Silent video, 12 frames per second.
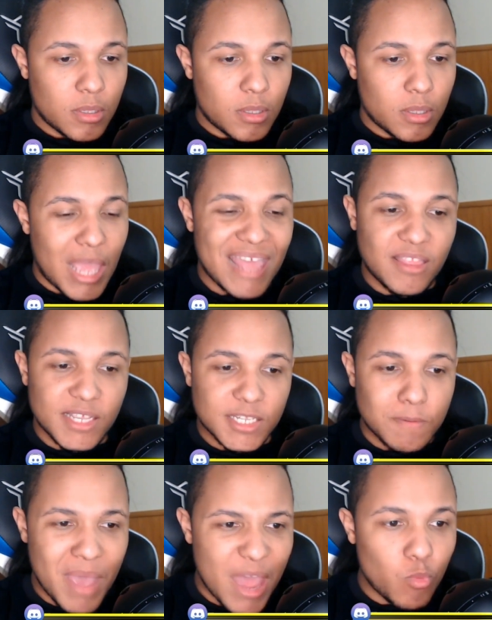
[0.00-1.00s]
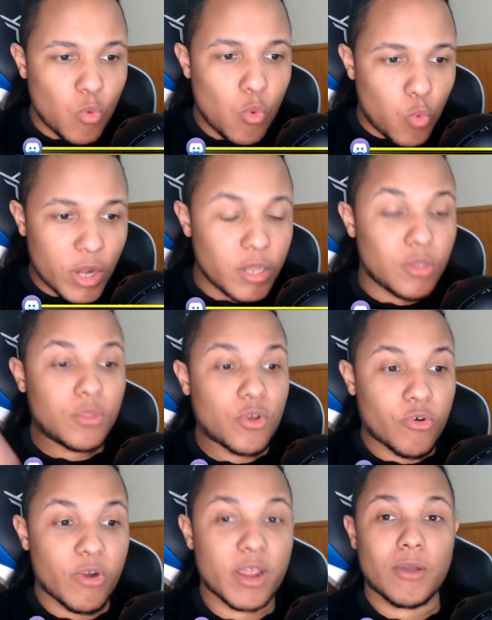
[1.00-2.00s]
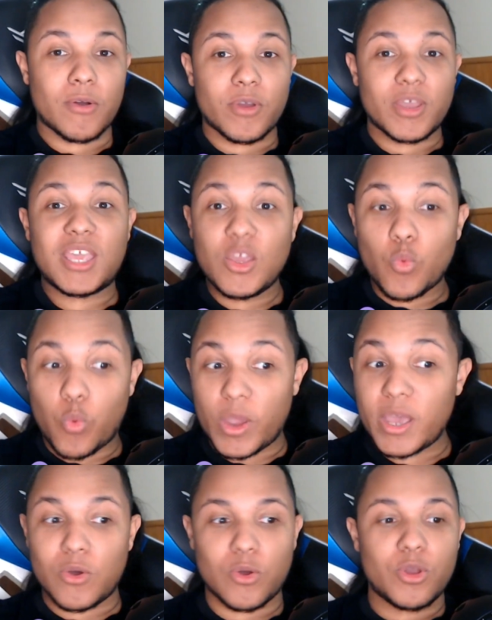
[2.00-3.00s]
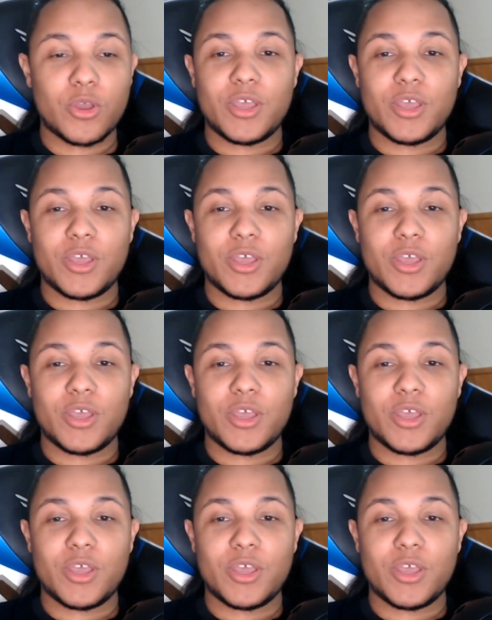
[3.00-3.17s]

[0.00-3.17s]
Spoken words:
and this man will win you the Grail. He will.